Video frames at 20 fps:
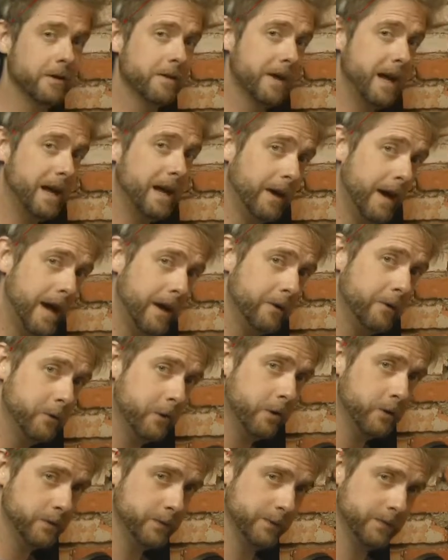The
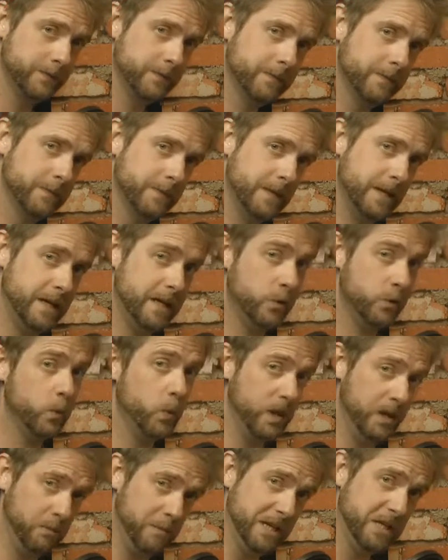Alejandro, it
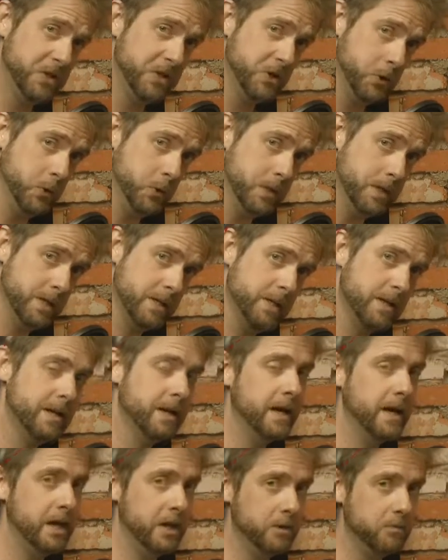will be tuned.
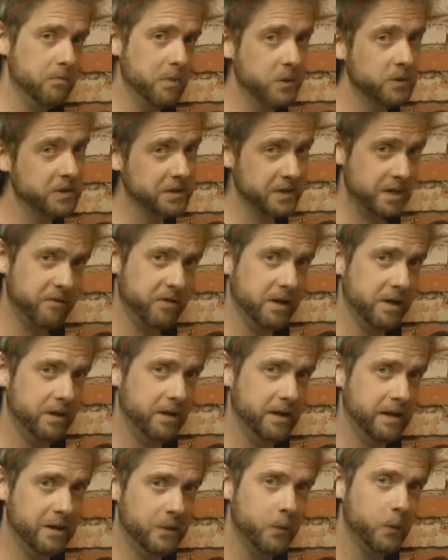And it most
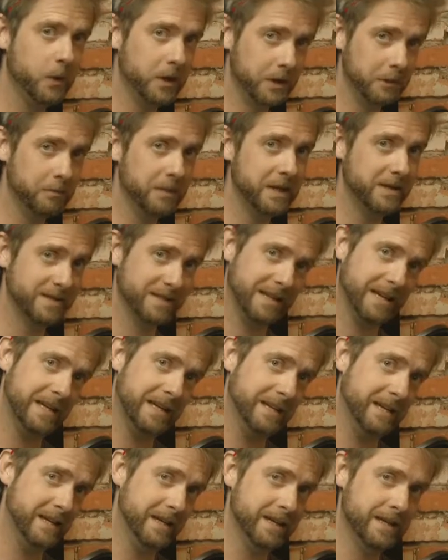definitely will be
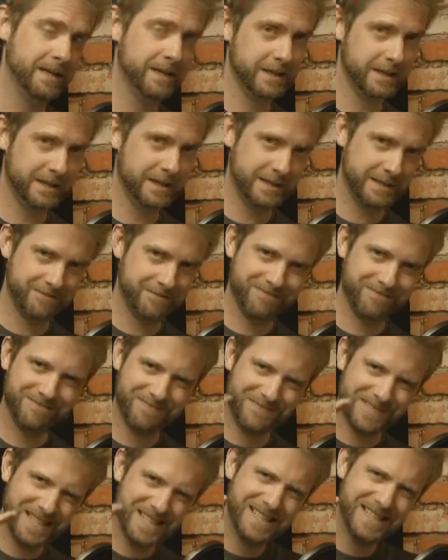slightly...
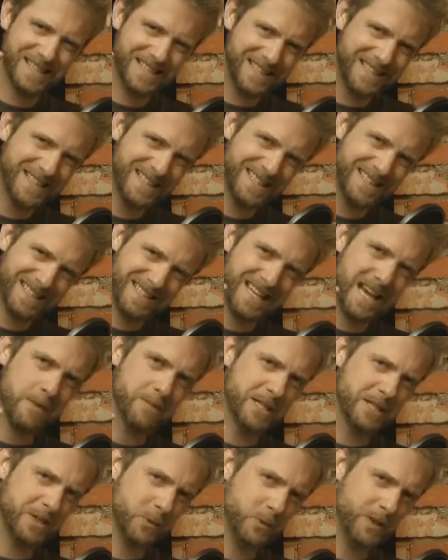its
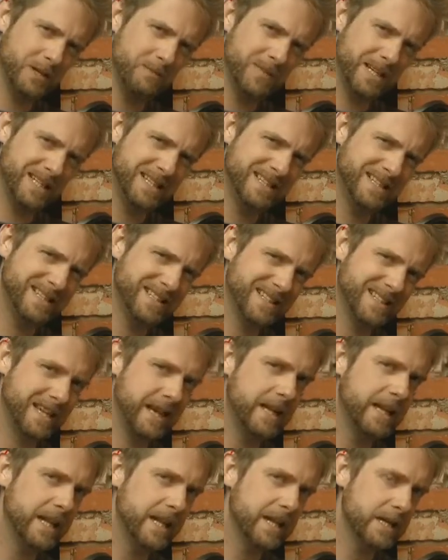damage will be
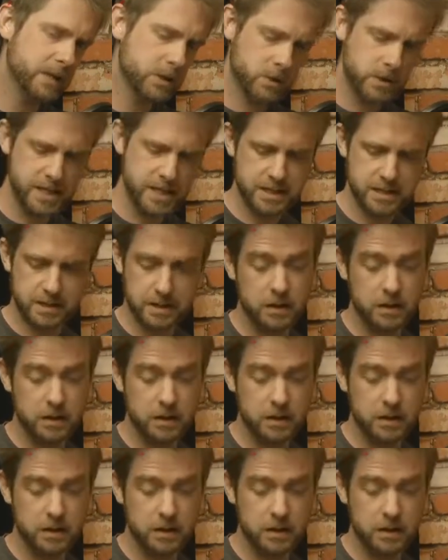slightly increased.